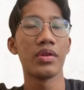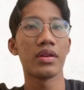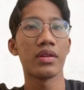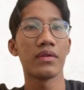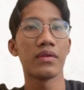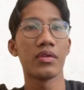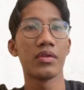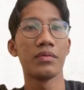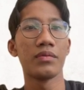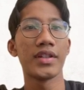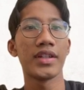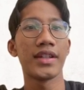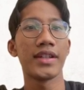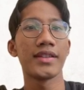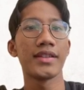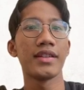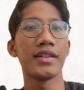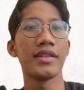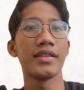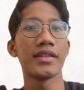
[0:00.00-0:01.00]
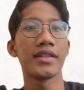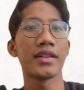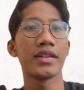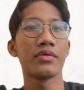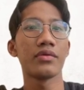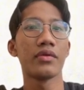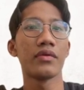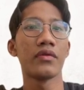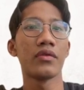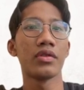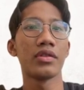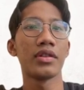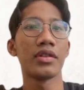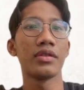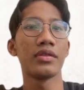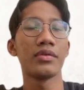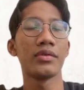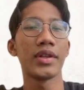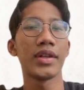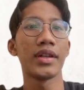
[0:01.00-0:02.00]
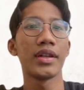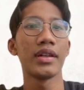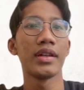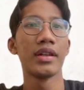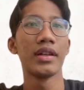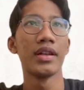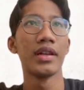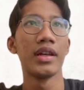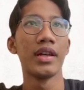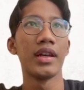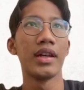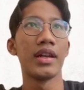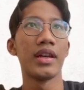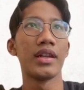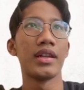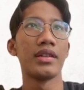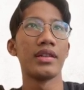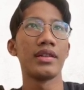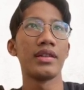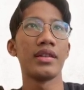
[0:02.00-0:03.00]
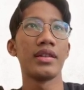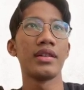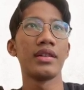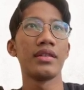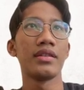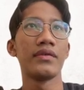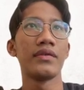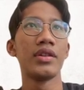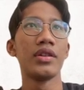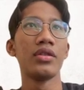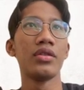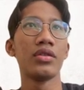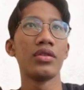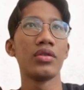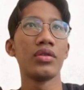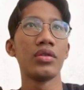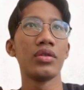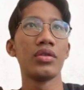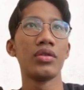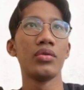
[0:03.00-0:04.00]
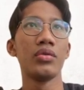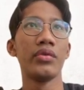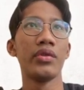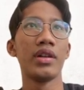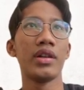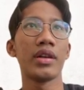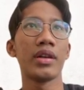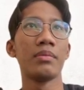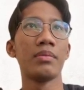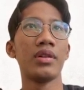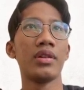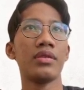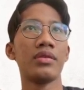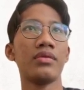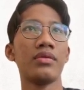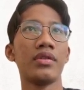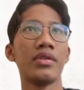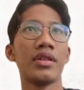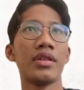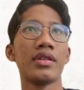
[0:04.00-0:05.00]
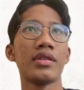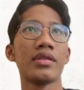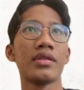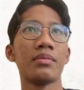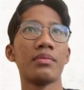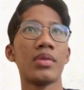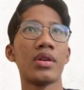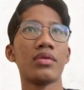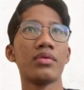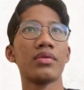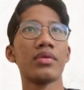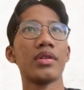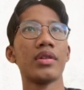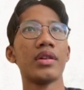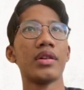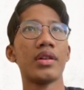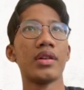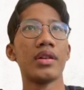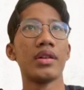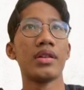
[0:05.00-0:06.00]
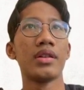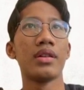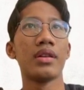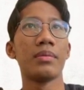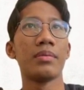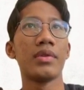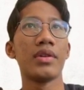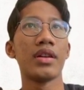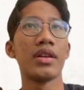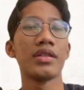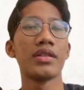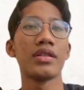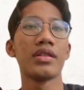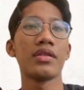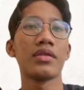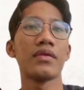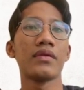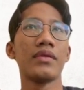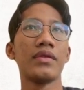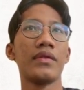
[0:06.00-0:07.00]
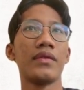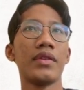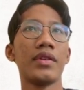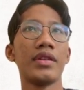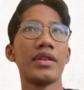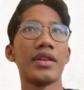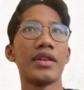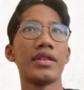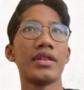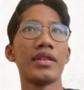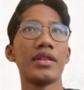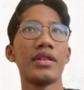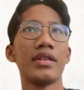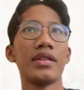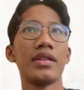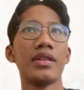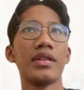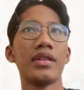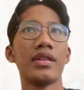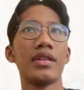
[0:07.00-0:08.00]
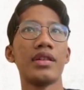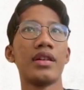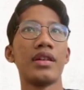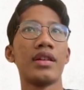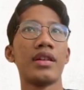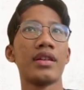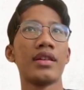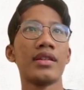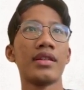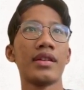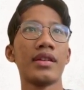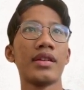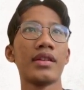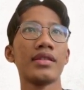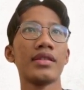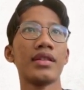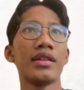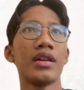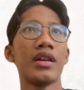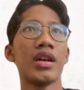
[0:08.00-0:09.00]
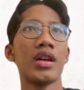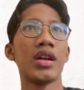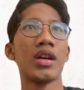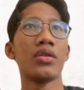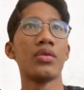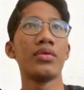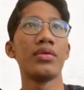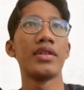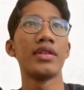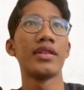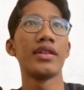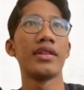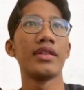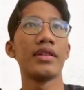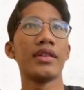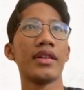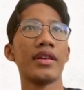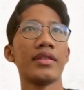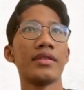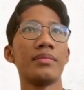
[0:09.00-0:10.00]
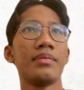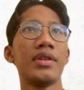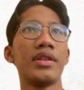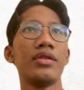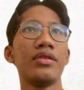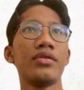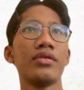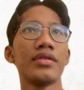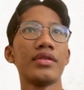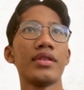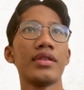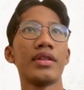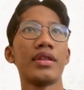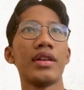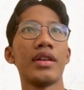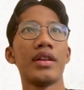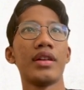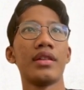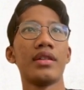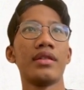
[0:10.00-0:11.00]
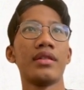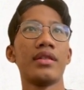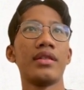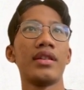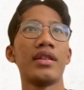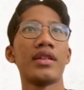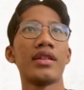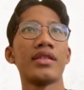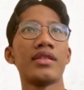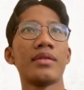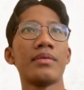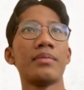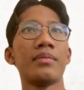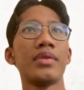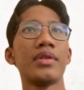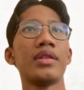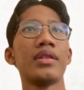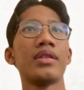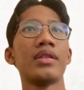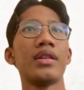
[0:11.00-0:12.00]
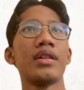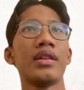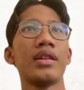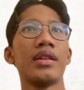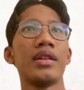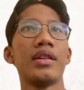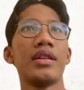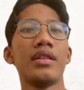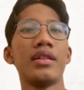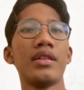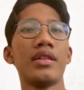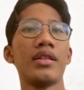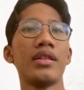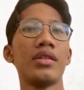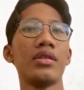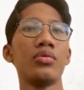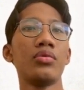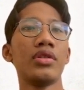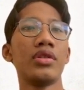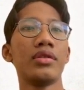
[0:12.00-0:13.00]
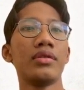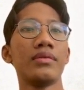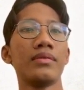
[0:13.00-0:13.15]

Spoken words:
are from JCDCS 1432A, and in this video you will able to learn about the application of differentiation, related rates, how it has been used, and the example in the real world.